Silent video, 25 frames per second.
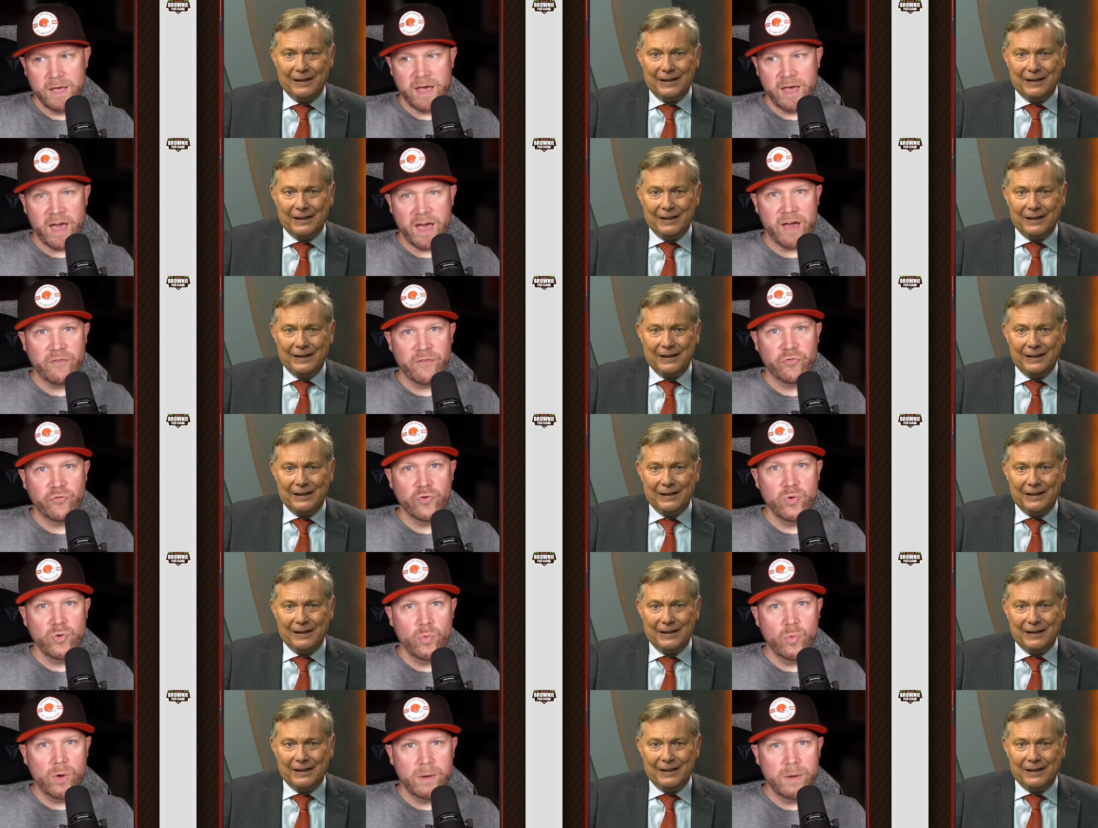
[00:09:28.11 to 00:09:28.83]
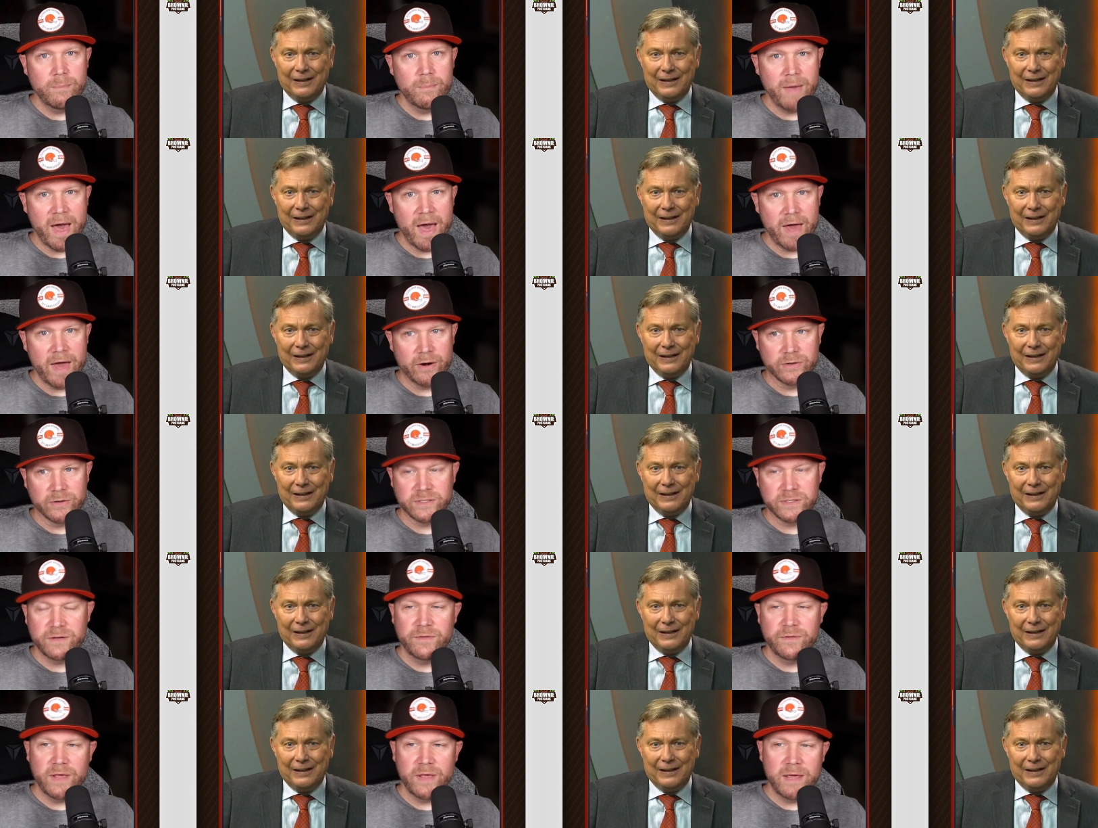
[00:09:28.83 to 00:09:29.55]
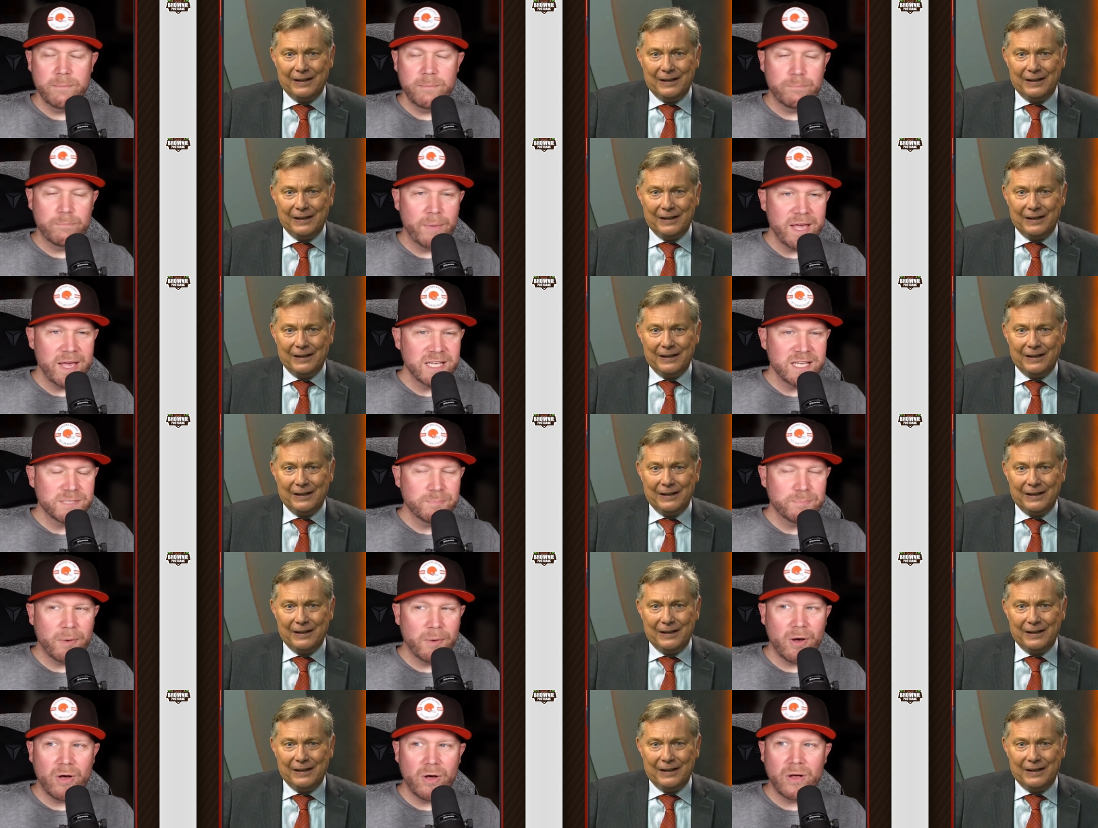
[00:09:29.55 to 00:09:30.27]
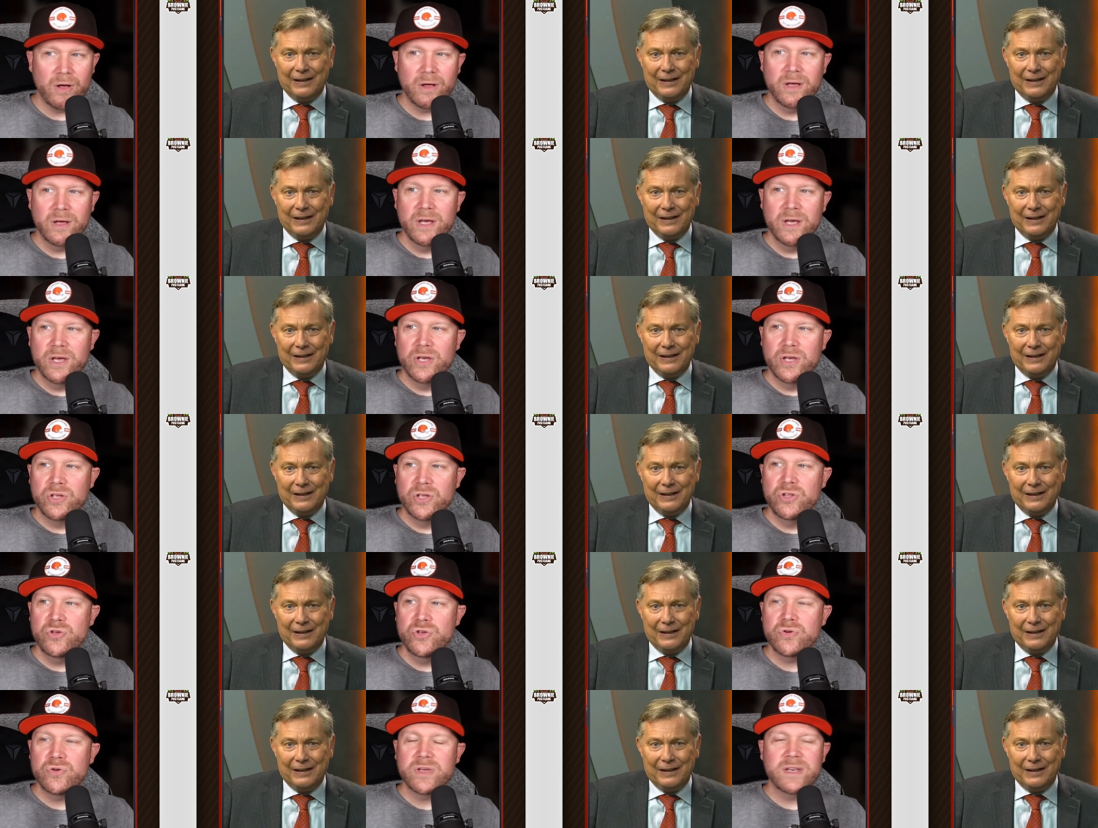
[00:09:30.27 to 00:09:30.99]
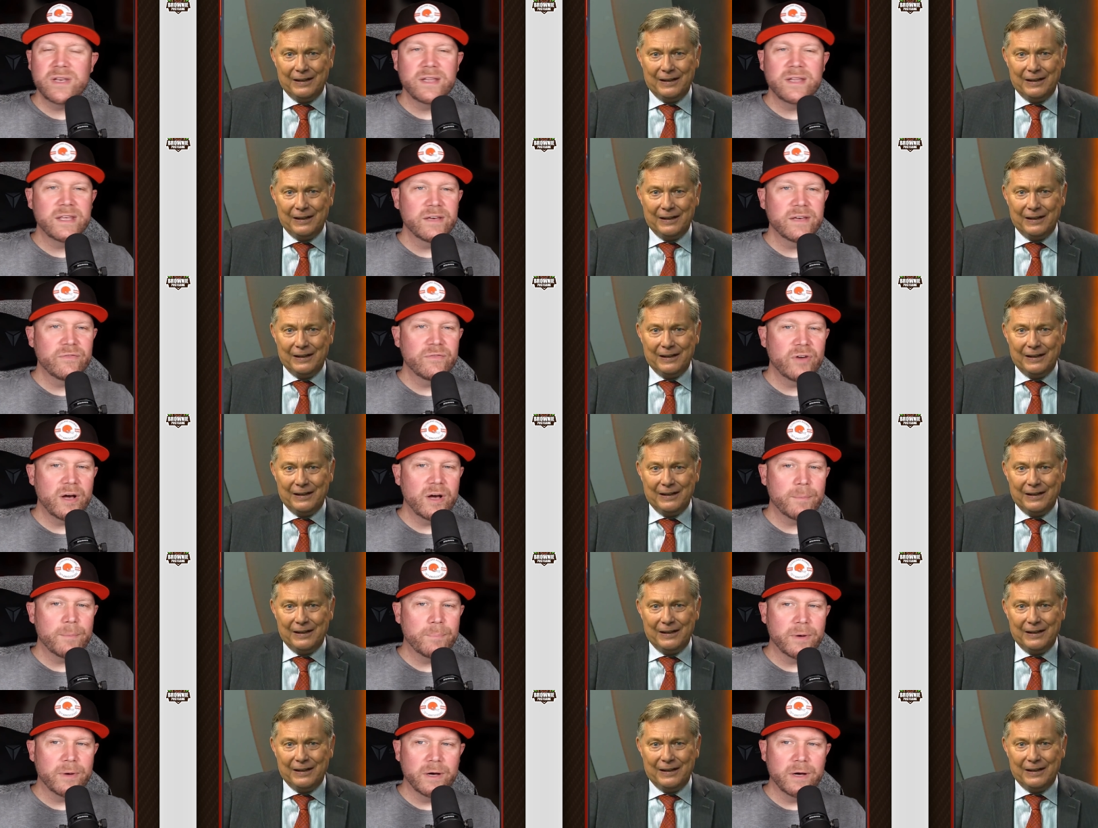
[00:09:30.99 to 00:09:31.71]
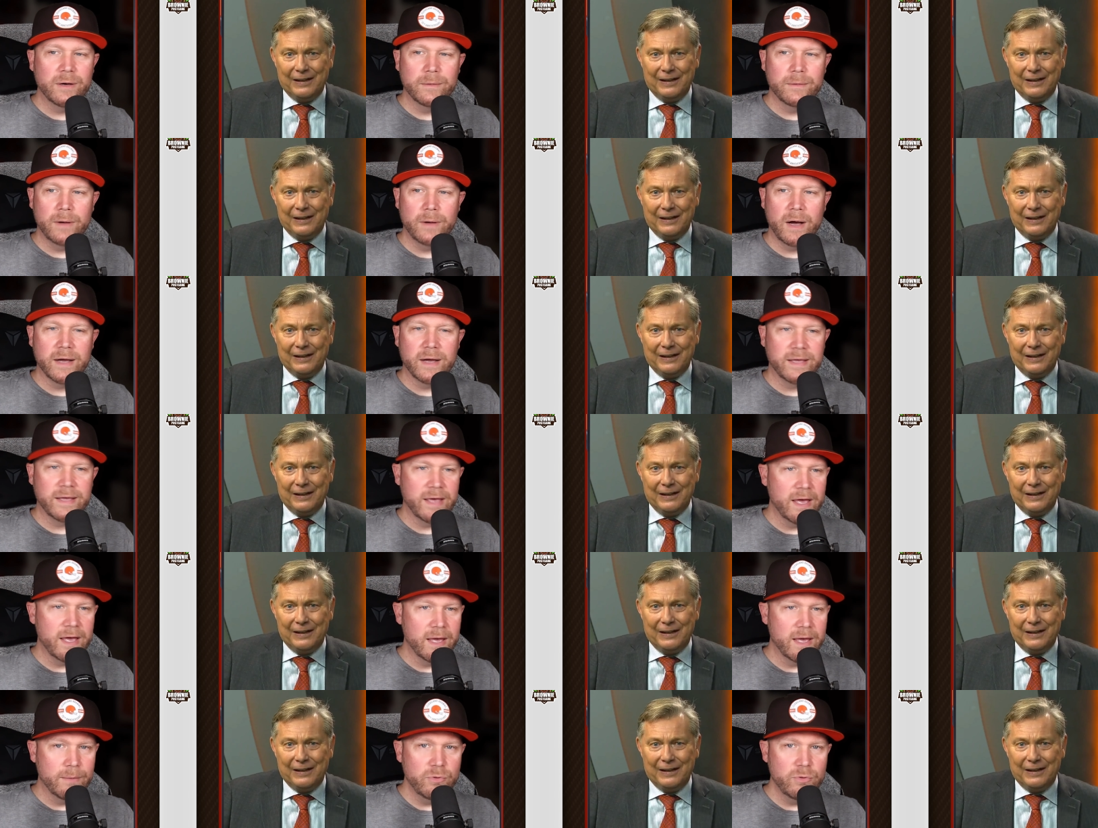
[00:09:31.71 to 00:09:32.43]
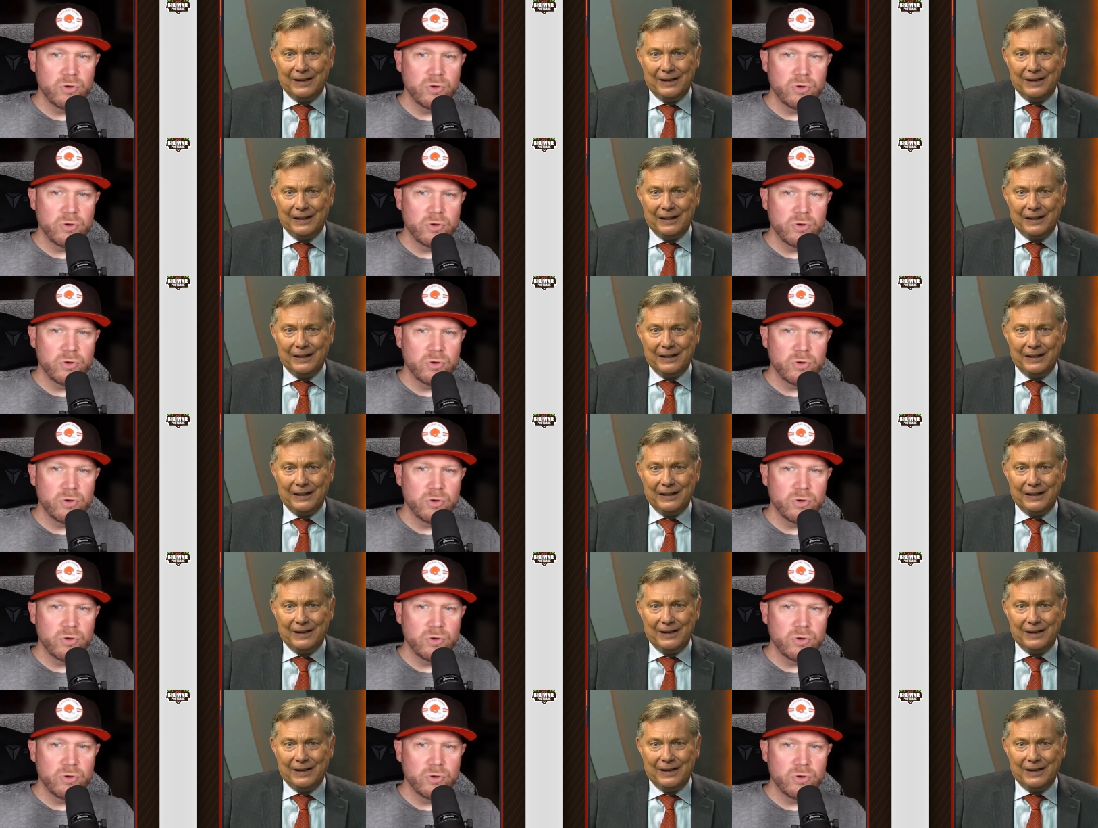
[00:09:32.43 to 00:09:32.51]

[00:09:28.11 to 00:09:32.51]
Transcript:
Speaker 1: Everyone matters. In in baseball, you can give up a, a game. You